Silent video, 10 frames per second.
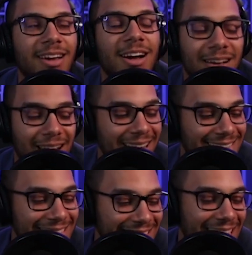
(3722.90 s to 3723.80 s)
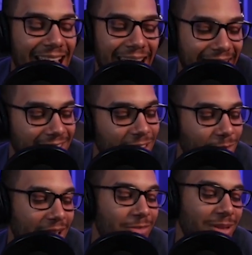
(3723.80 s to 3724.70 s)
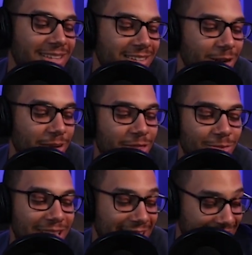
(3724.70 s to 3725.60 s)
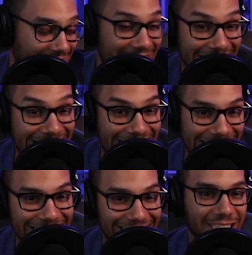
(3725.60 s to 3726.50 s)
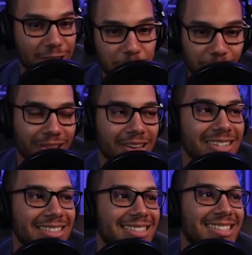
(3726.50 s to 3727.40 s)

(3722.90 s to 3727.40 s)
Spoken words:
I hate that you haven't played Xenoblade 3 because it's technically a spoiler.